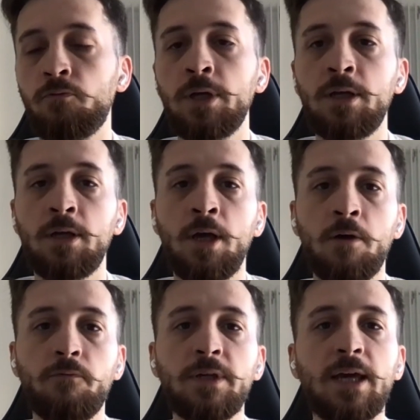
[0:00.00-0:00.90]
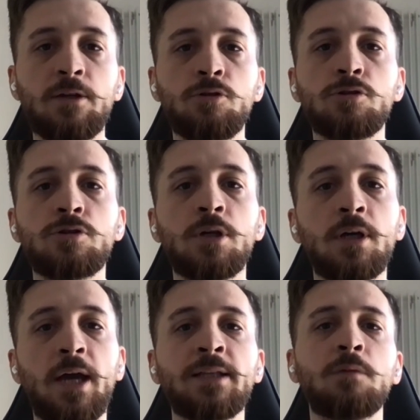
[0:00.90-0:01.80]
we can use
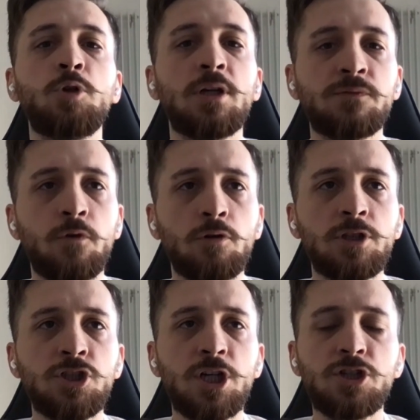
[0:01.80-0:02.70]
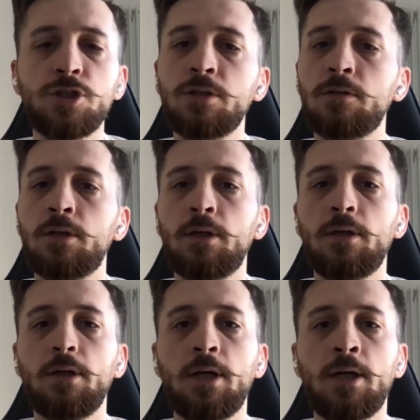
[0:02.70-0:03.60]
AWS fault injection
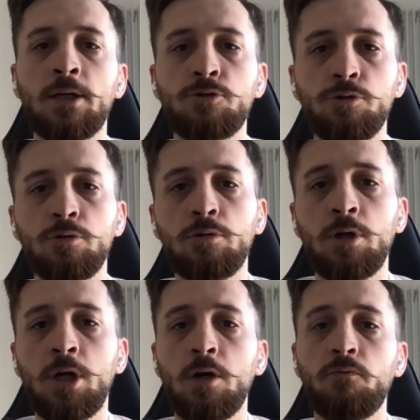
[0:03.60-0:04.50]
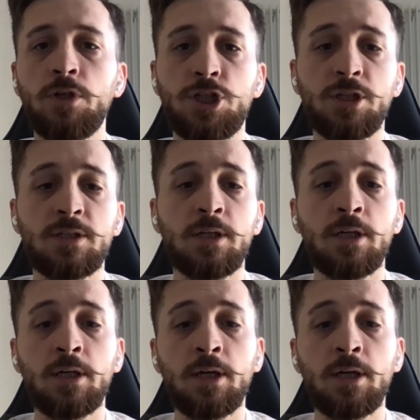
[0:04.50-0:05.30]
tool, which is